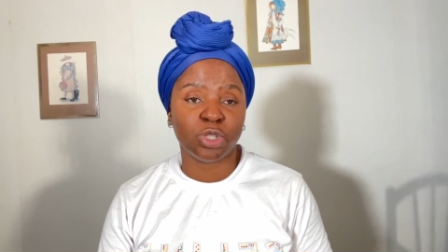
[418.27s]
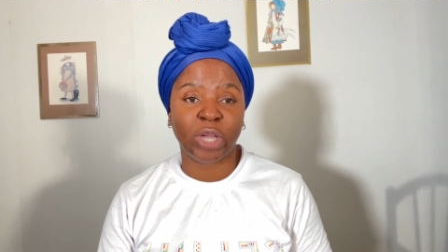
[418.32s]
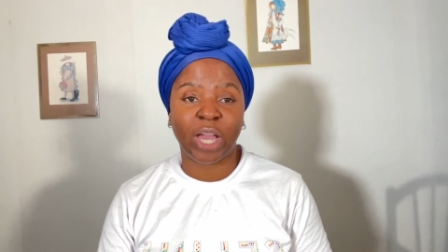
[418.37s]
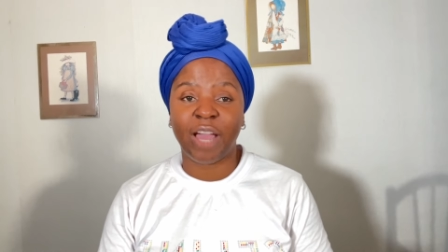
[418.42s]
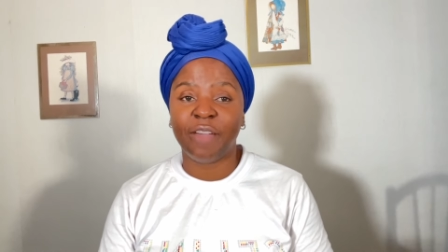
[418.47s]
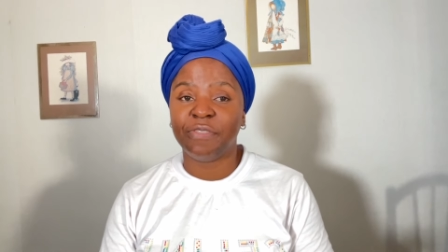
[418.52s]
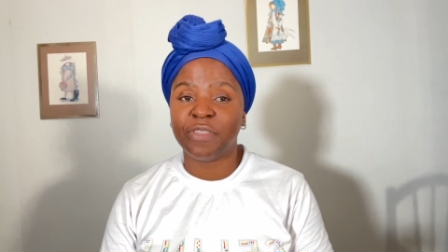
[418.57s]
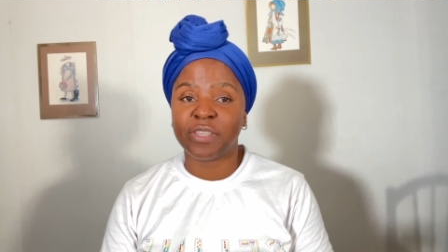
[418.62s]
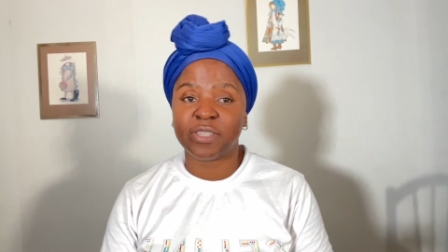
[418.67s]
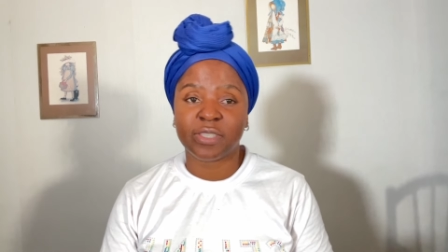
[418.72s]
You
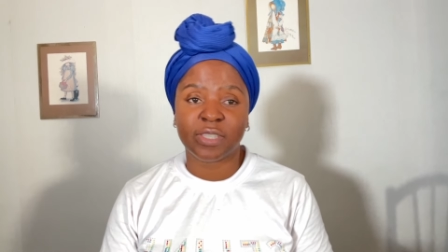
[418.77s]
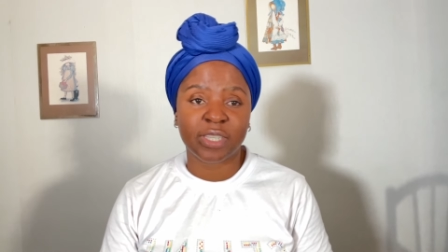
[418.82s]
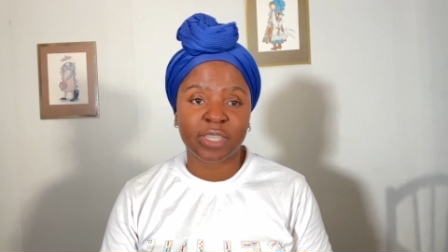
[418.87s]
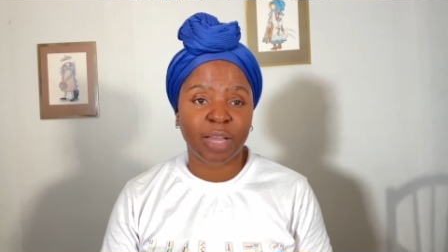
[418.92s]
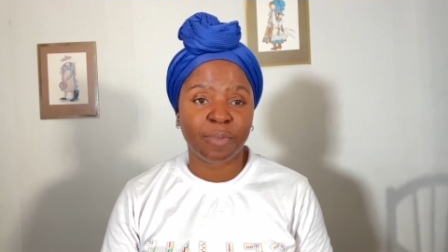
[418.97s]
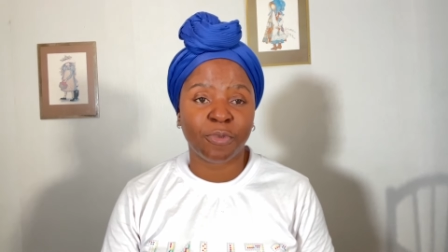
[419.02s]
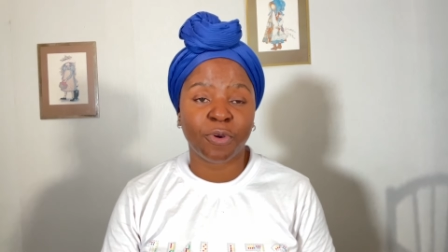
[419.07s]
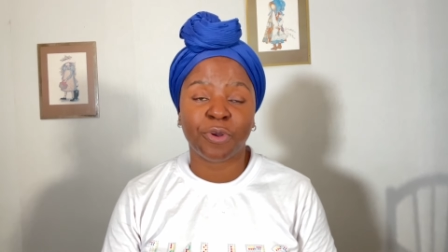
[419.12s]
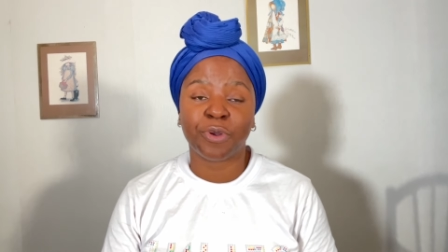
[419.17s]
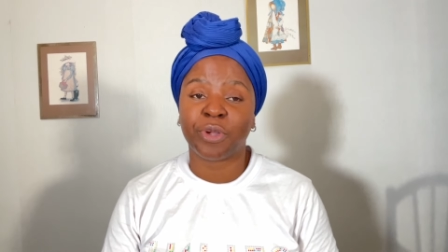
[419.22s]
have the
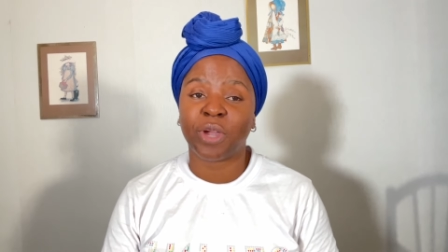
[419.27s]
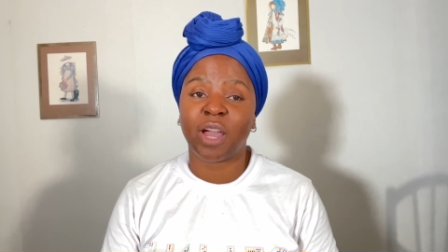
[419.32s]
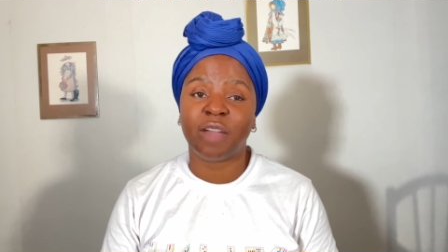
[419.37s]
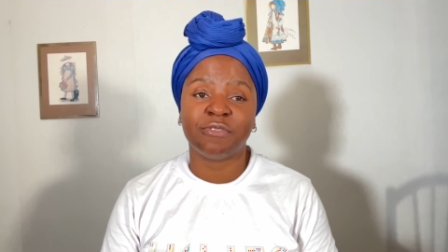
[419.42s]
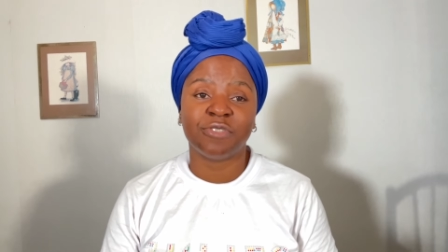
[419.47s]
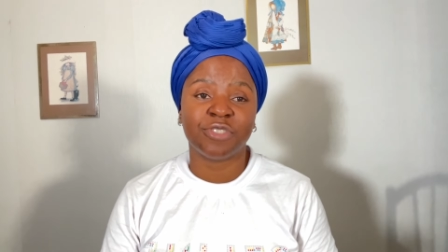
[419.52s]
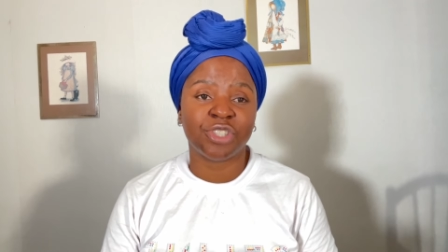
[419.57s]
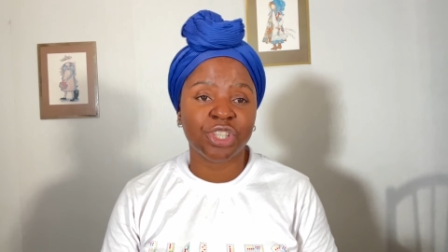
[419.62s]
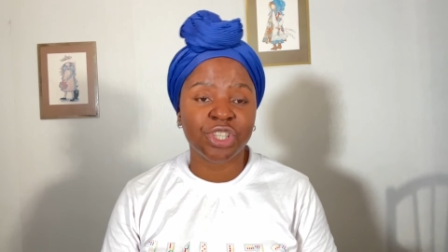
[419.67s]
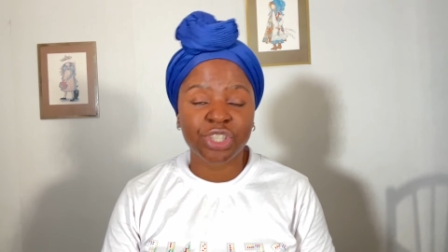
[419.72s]
cinnamon, you
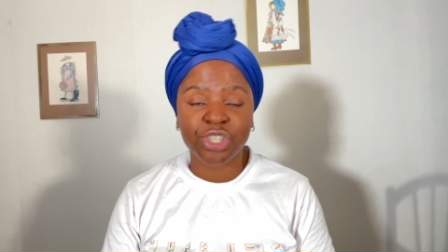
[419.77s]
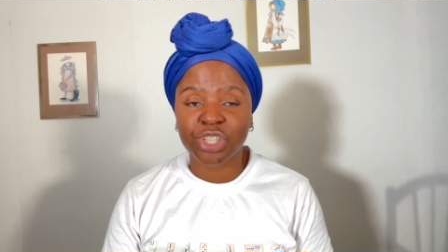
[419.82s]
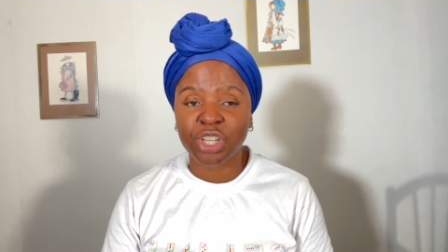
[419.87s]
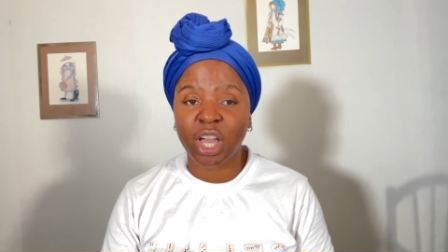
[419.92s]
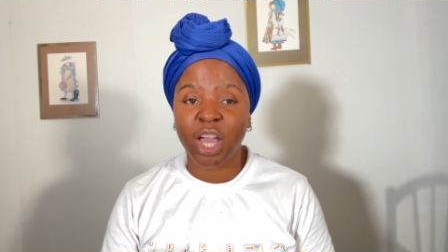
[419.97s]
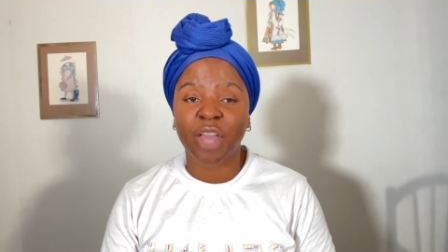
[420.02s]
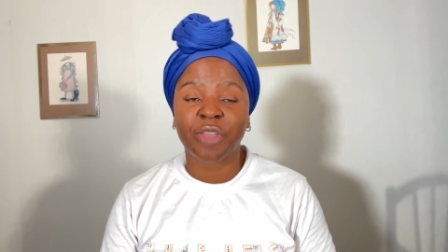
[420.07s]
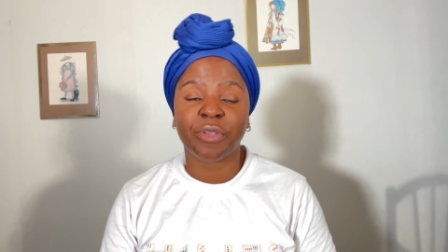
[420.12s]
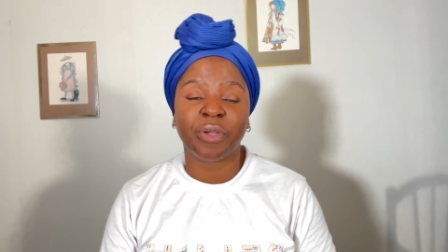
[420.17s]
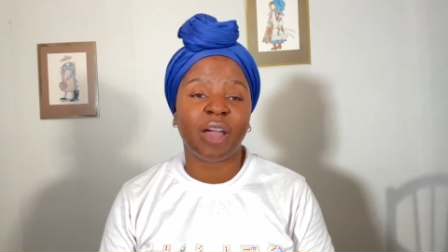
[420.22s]
have
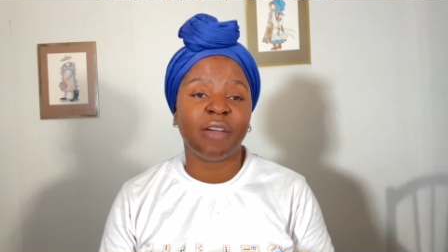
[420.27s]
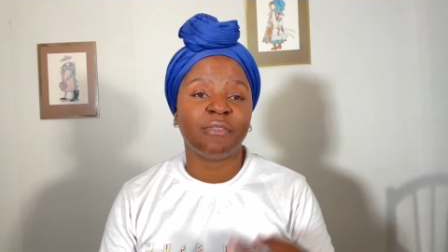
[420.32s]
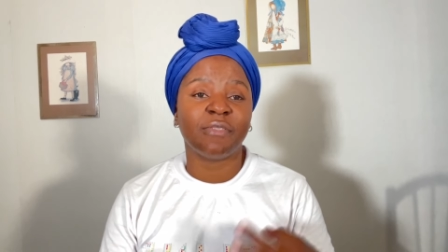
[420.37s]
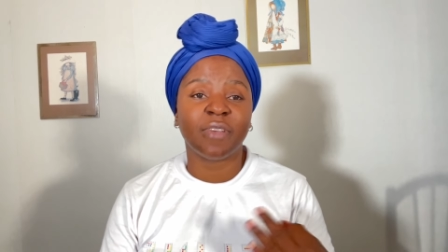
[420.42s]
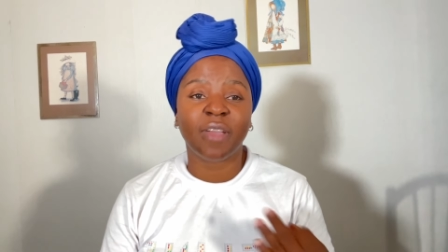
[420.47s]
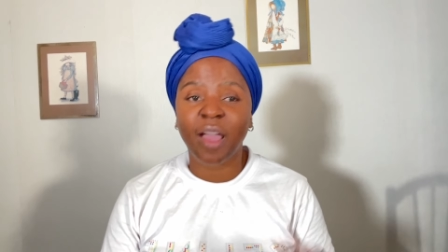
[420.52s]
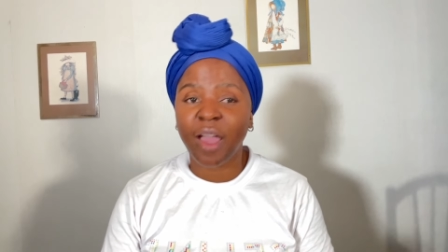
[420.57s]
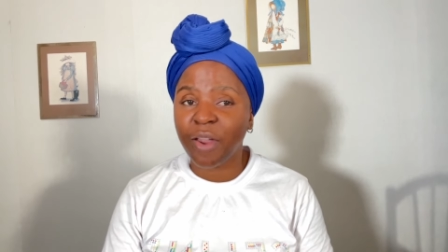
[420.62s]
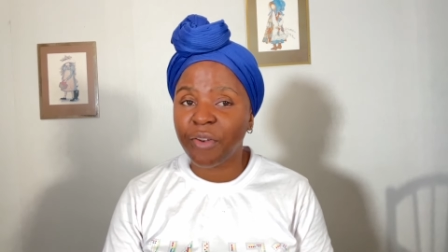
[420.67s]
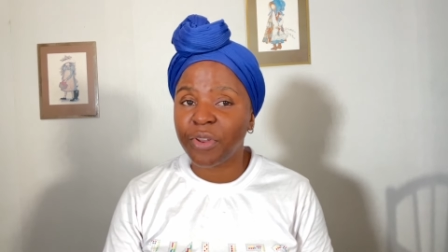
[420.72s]
ginger, you have
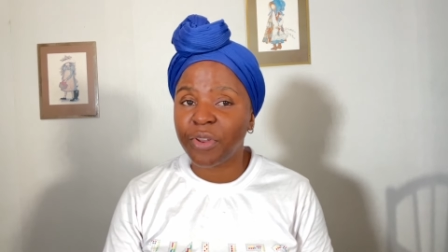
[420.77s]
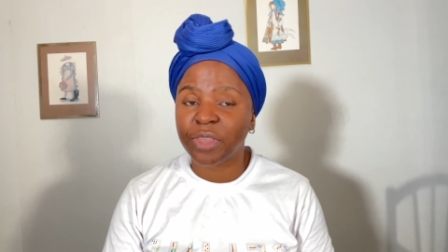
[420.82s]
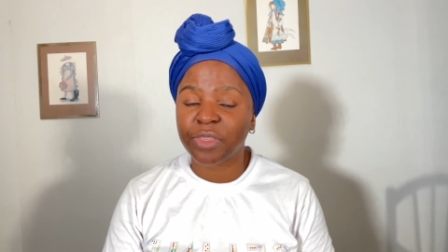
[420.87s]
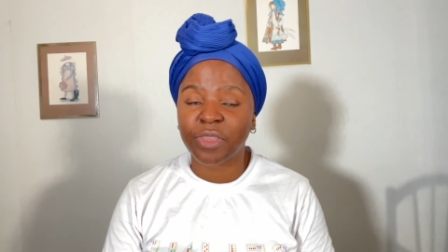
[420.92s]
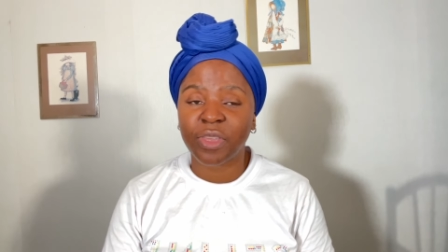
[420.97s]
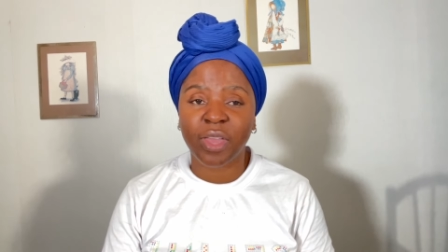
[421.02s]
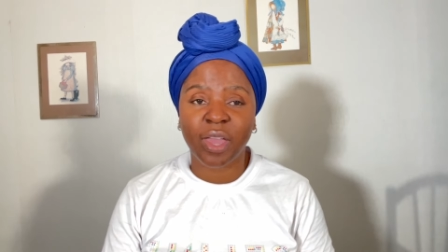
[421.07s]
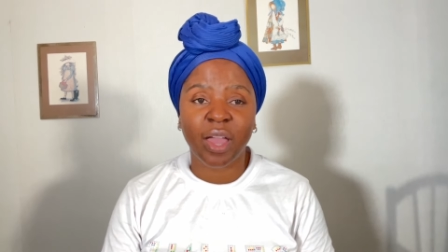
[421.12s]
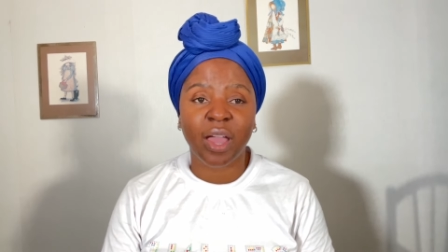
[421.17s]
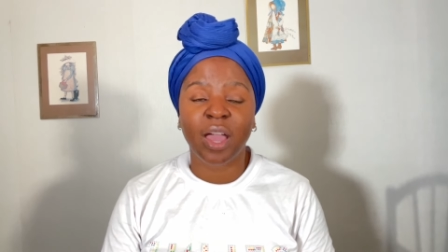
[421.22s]
garlic
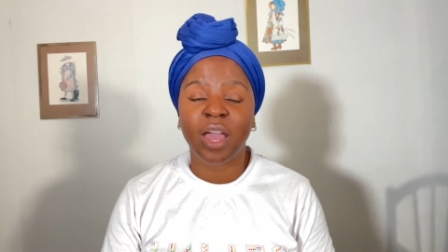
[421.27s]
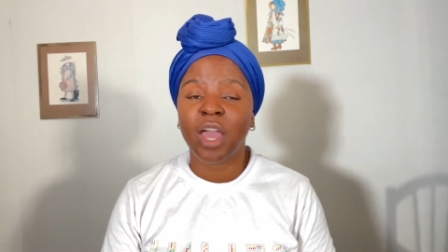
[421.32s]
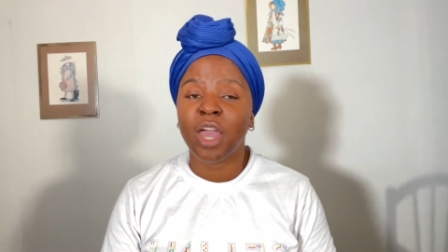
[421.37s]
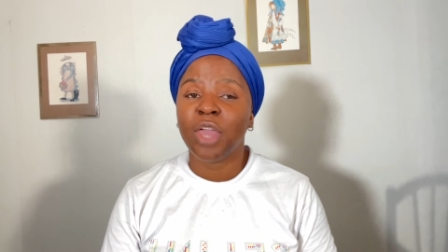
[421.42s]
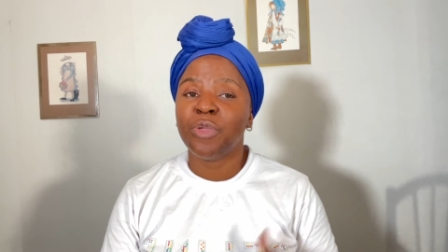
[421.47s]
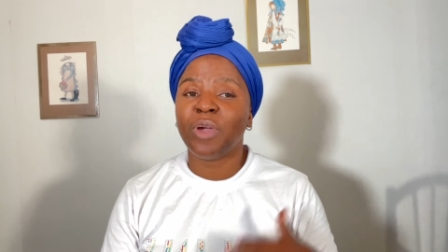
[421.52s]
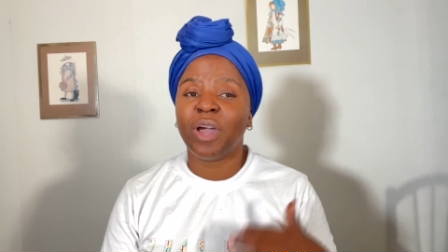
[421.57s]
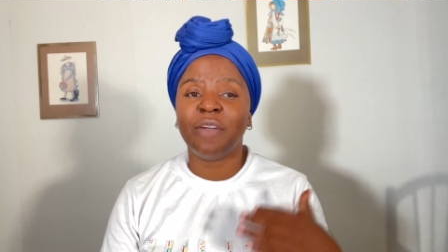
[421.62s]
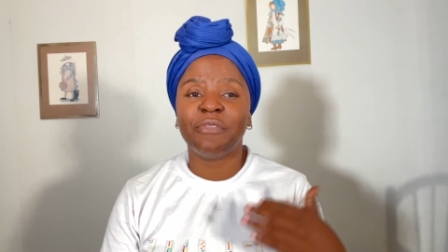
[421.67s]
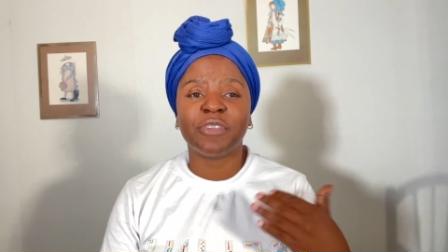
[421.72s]
there,
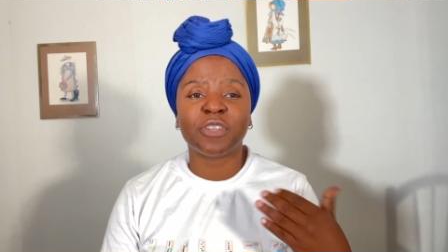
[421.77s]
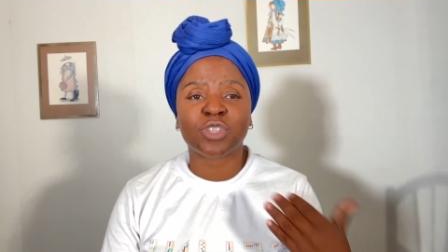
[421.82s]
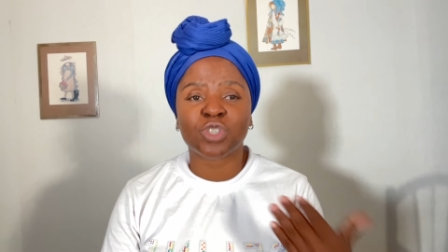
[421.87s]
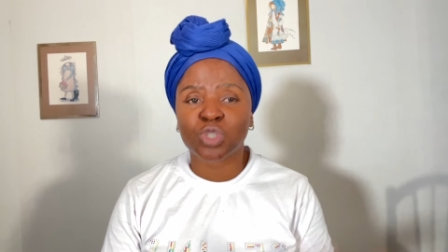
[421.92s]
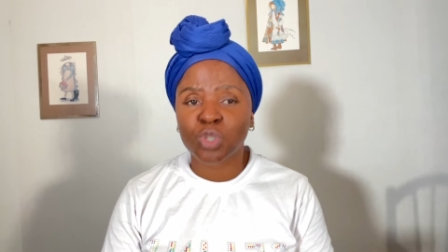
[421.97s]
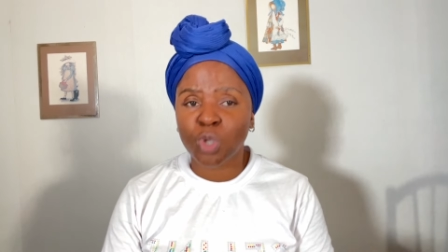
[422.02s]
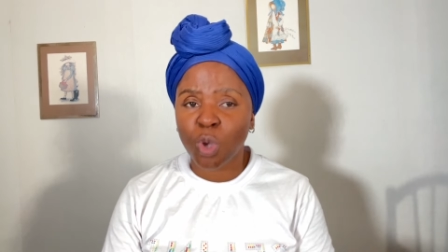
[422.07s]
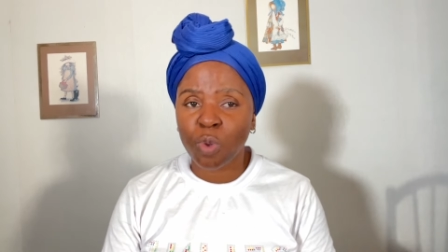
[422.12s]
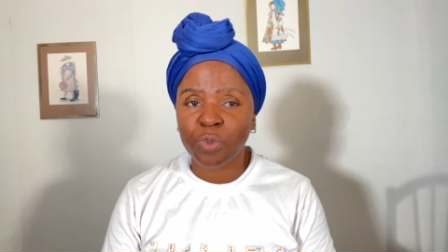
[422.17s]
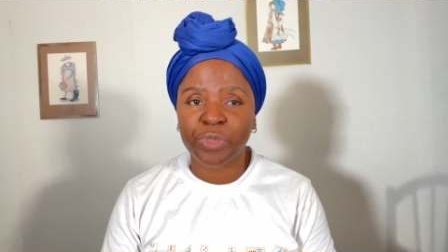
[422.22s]
you have the
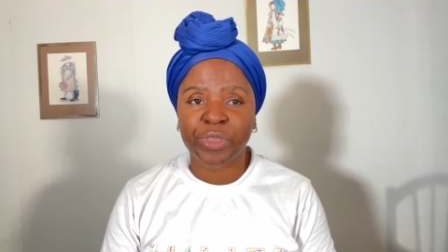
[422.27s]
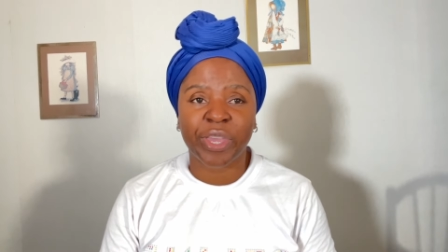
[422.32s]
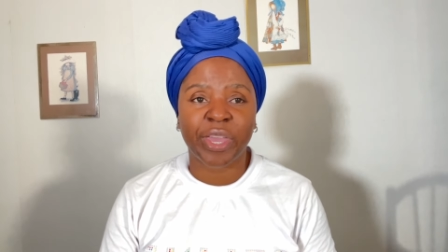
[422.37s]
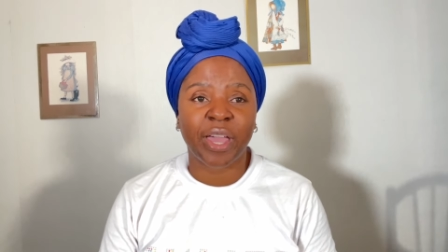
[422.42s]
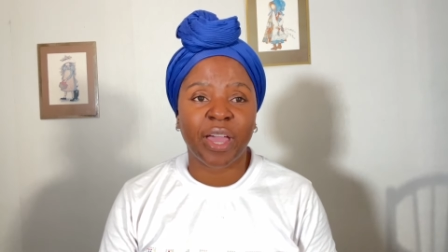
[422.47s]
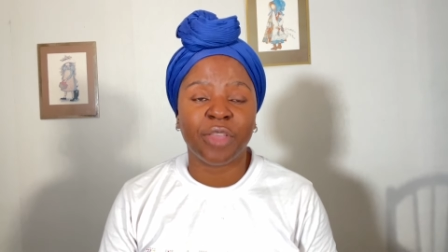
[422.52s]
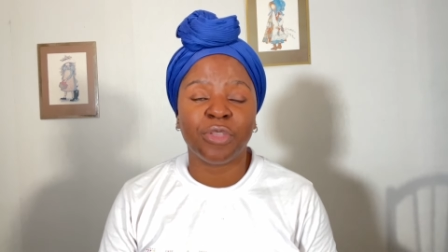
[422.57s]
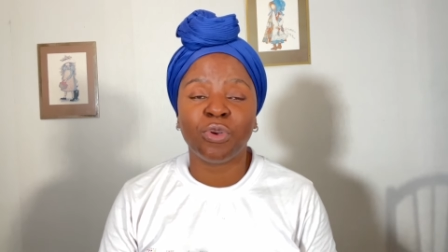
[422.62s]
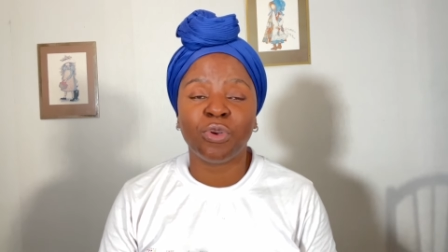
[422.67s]
salt there. You